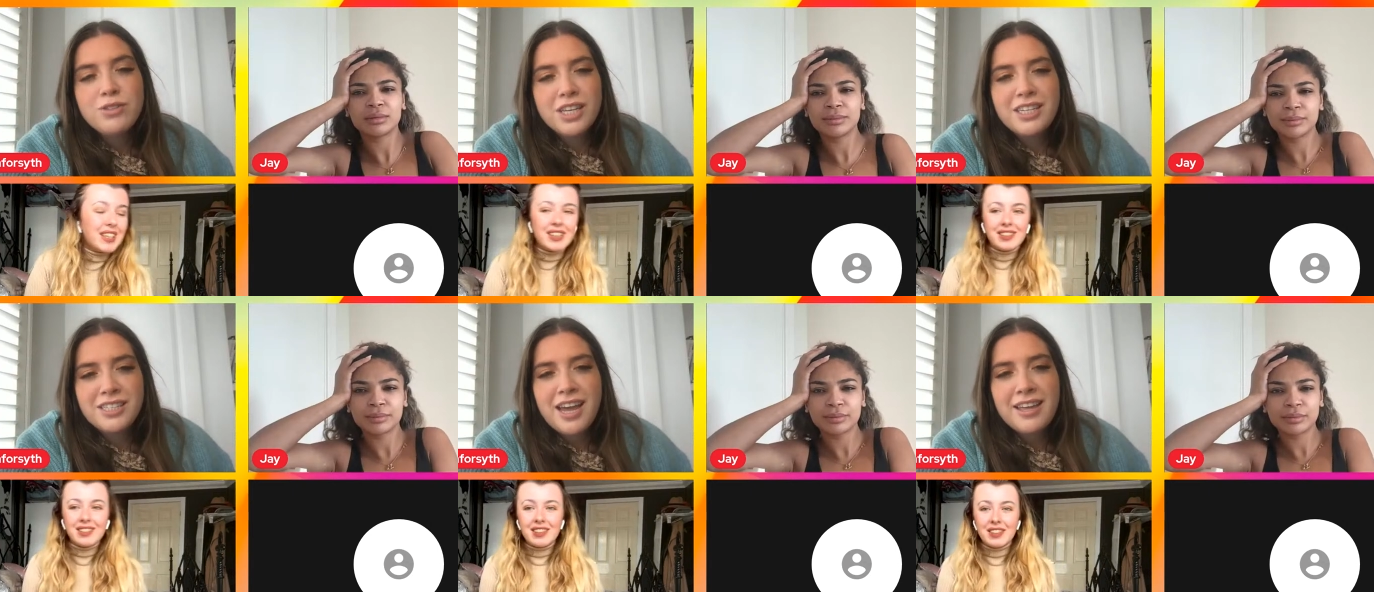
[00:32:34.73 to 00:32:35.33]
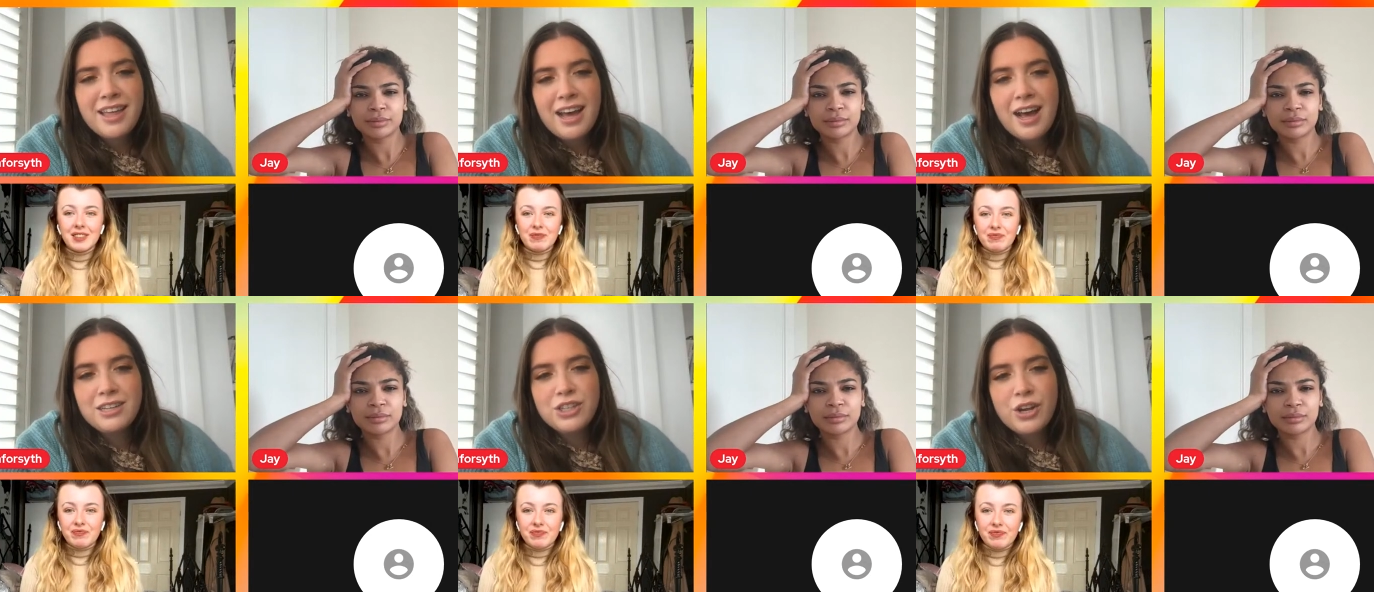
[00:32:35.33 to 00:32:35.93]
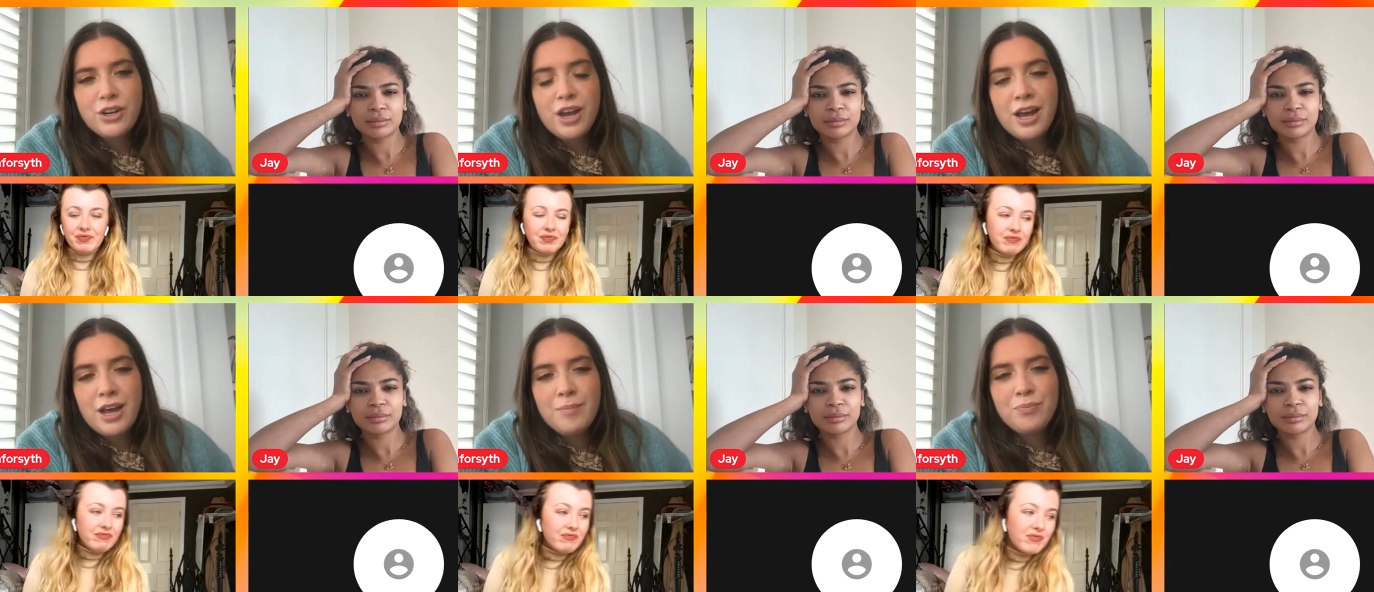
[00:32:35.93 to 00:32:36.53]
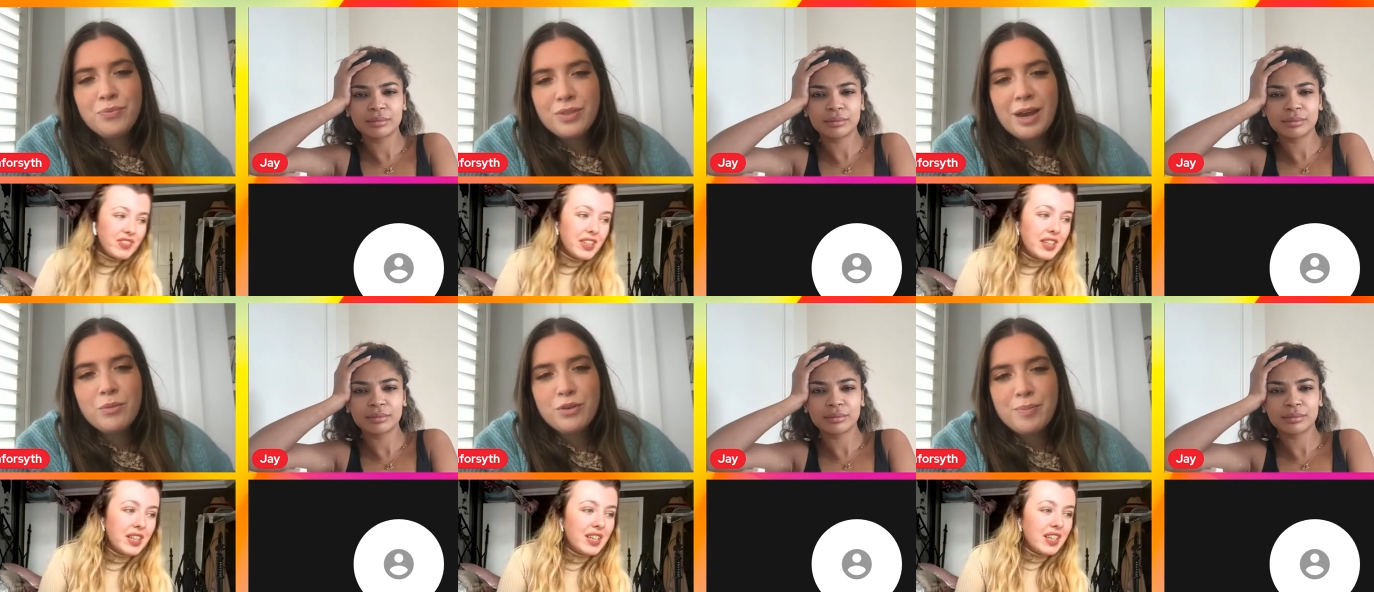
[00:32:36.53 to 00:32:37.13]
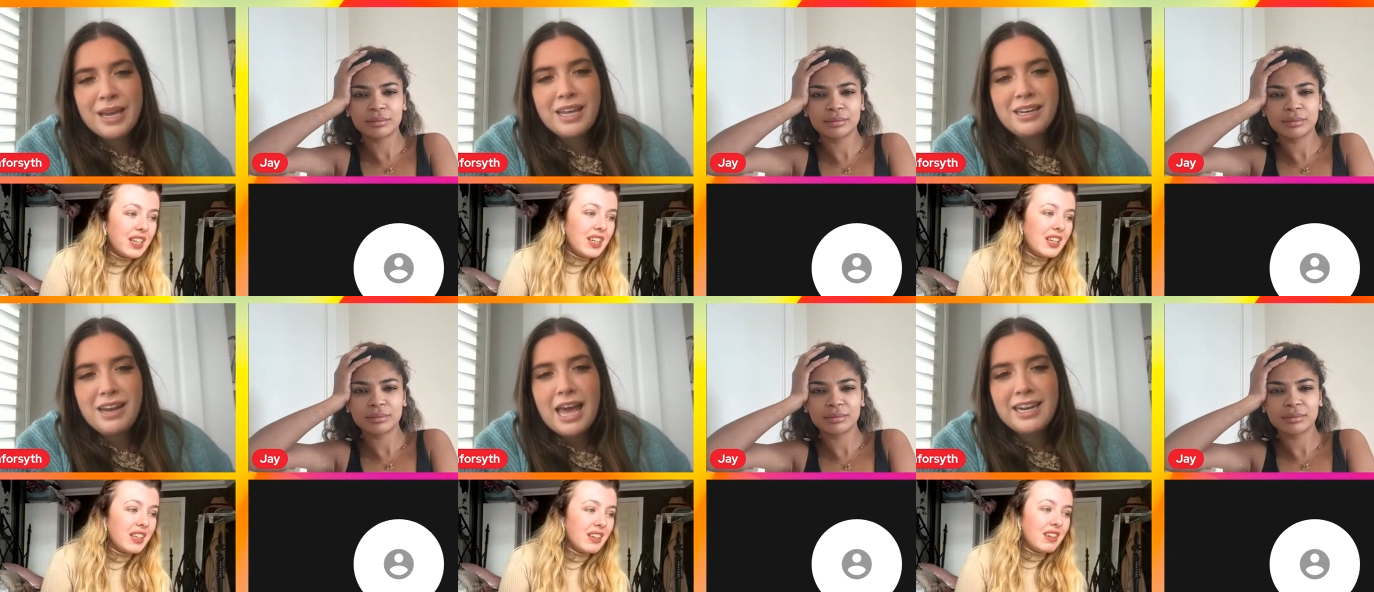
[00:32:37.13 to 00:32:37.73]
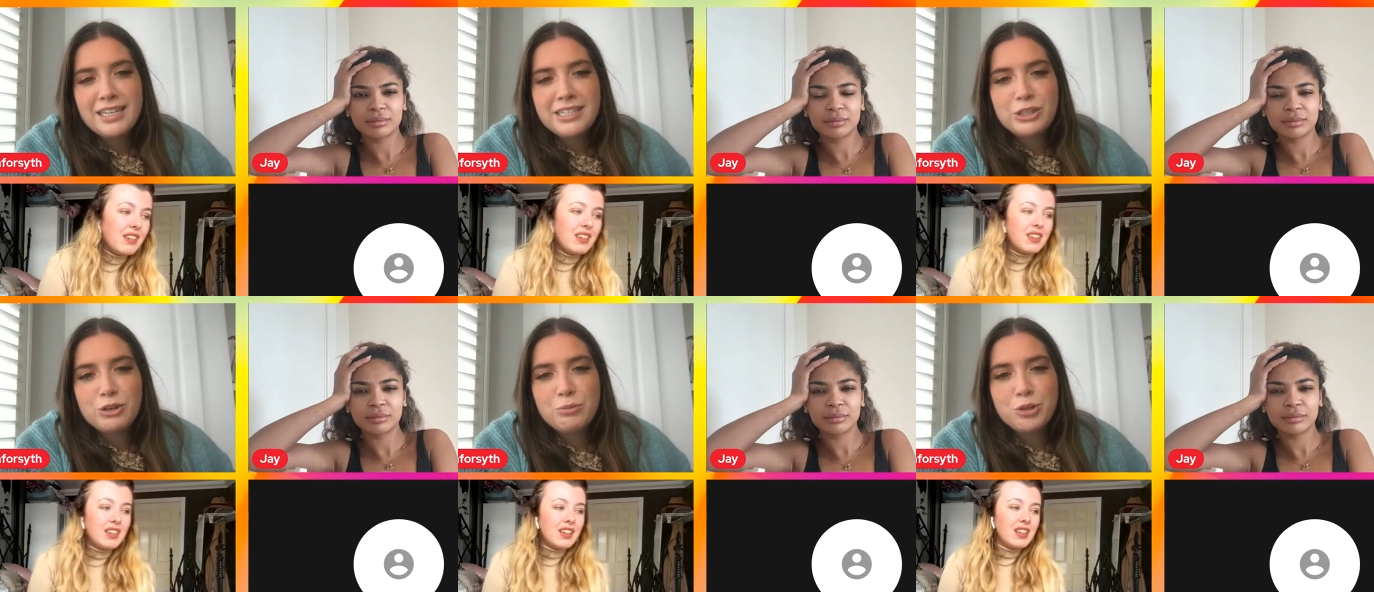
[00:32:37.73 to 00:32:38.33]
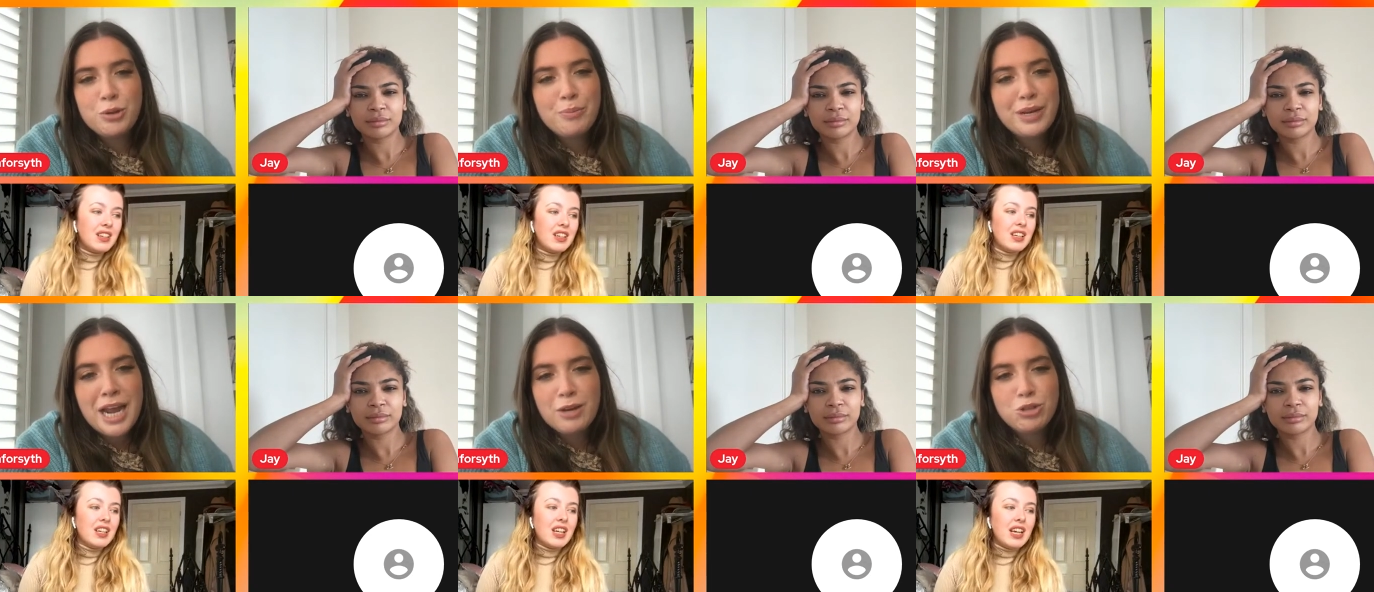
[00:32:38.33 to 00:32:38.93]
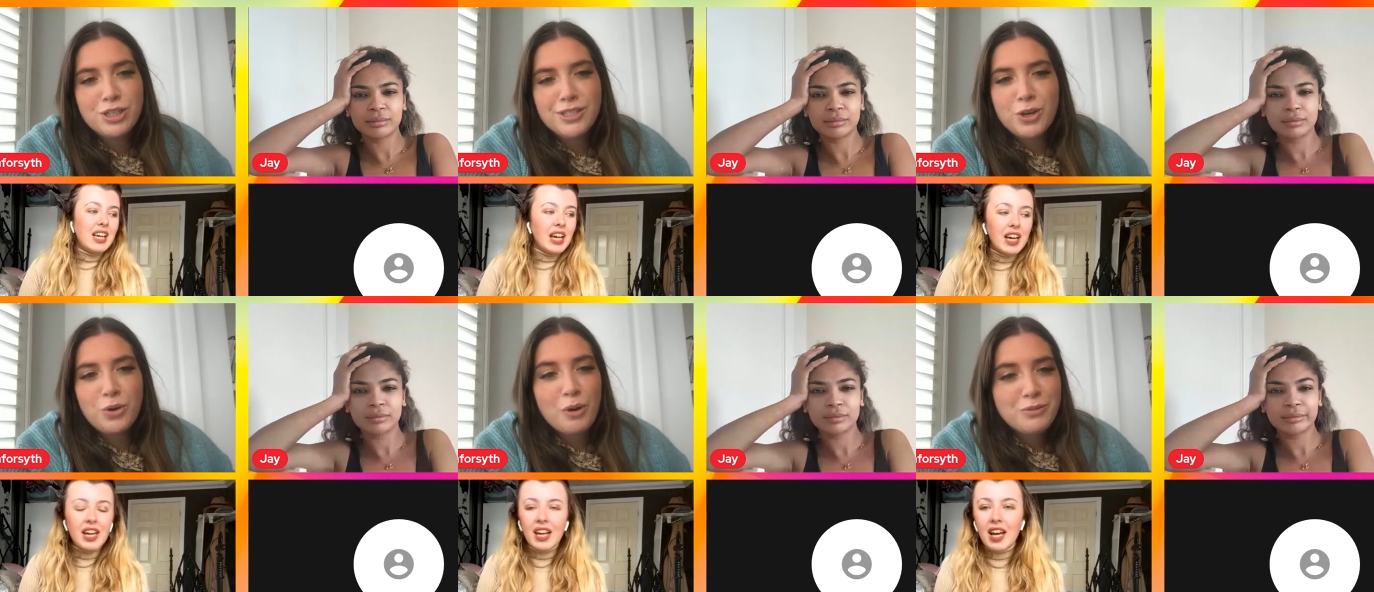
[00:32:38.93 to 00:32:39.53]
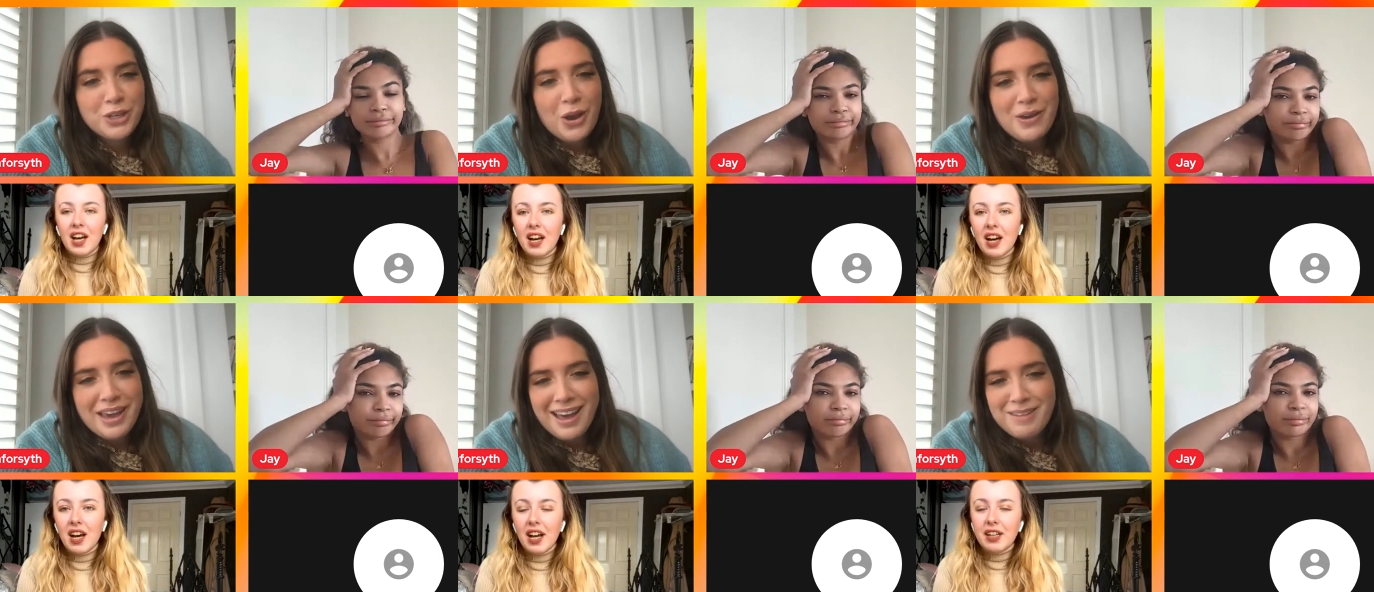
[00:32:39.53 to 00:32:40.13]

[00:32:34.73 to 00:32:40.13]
Speaker 1: was going to say that I don't. Um, that would have been an easier option, but now she's gone off and go get.